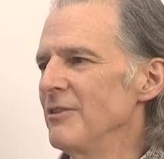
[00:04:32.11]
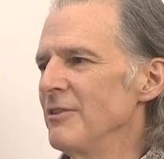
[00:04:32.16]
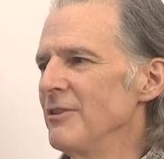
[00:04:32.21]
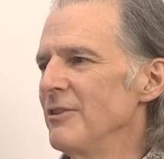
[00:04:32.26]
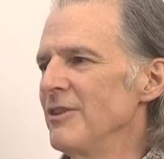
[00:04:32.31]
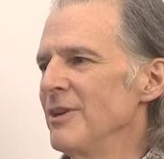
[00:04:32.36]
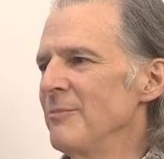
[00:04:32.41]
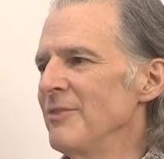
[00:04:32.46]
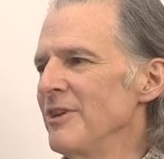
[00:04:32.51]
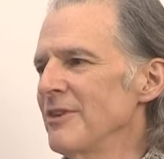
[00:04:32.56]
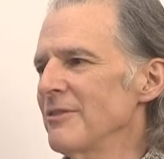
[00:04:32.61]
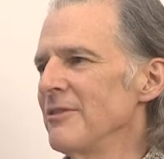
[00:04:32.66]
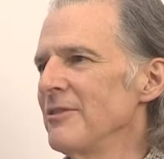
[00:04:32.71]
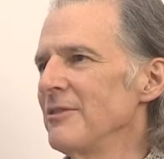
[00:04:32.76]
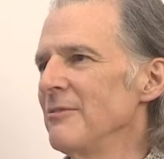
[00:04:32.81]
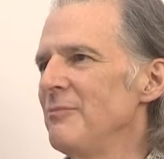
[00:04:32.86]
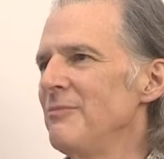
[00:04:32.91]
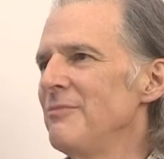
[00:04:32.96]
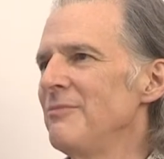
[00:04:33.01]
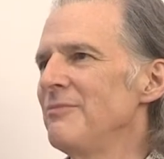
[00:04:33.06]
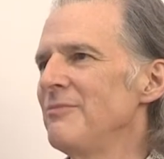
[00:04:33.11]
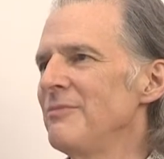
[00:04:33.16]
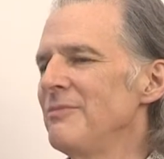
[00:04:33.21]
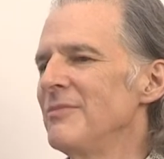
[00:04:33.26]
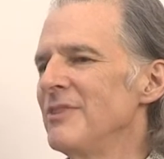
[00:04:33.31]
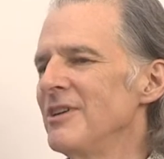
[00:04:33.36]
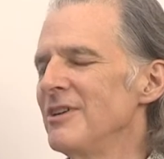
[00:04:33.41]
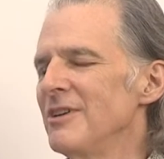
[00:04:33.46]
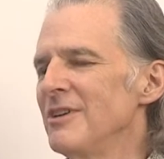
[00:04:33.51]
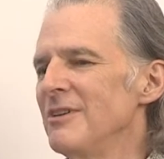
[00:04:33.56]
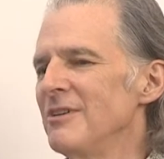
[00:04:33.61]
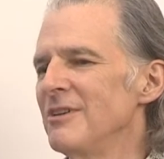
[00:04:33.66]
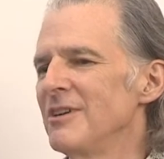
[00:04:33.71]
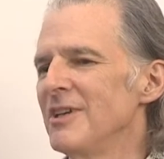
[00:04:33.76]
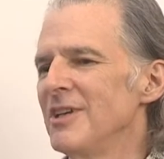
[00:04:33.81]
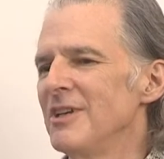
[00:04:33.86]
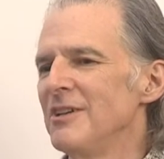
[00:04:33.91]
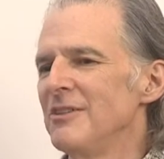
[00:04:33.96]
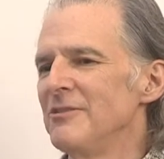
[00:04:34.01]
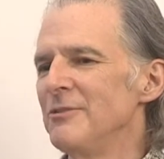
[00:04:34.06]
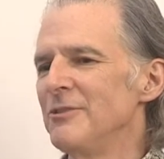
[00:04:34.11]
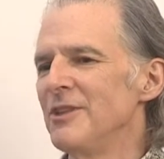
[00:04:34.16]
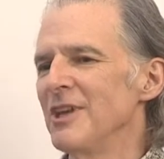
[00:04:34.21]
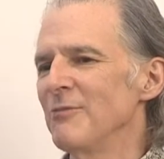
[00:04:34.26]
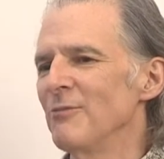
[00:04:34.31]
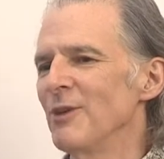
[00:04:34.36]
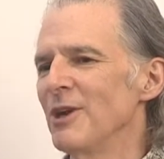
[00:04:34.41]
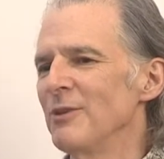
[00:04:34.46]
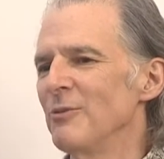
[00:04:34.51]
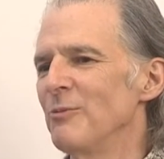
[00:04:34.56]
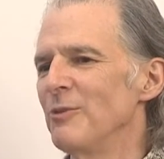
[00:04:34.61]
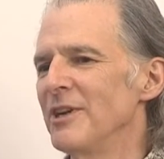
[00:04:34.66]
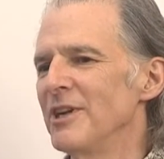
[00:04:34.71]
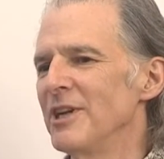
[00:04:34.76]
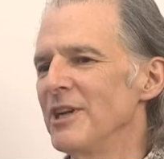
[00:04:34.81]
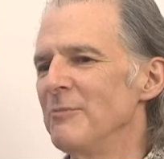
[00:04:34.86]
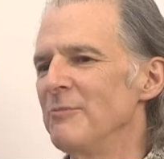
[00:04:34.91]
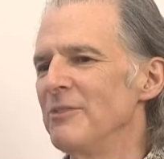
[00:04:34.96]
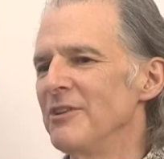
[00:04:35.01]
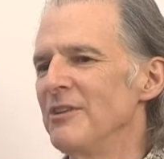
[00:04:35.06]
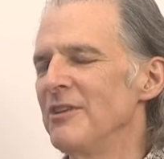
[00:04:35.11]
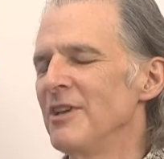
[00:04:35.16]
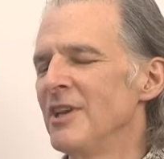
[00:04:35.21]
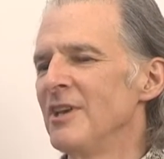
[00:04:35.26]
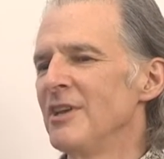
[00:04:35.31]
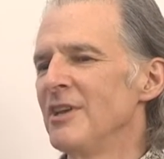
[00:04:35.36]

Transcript: although I'm not going to do that right away, but